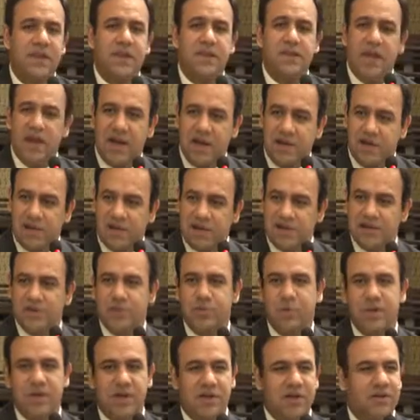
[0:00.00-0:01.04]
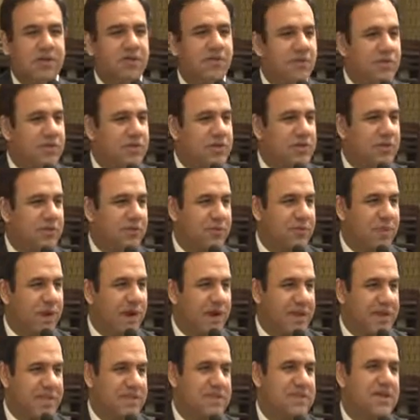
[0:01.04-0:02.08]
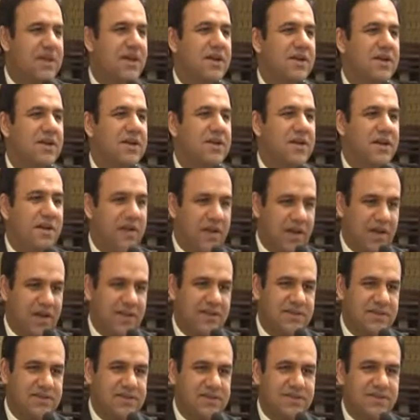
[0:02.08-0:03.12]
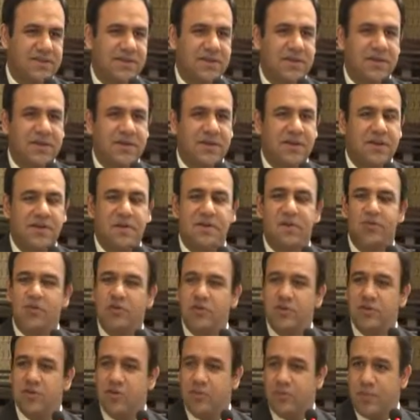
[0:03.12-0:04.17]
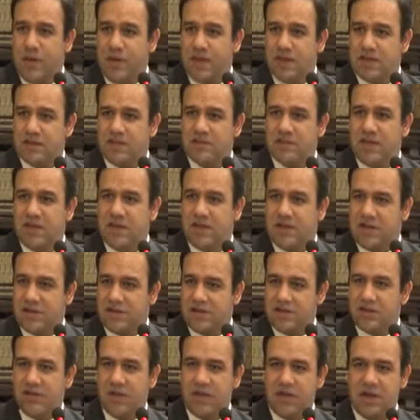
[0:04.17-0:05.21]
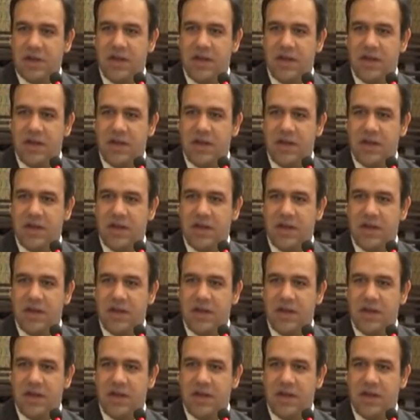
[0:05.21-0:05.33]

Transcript: That is where the future of Pakistan lies. The future of Pakistan does not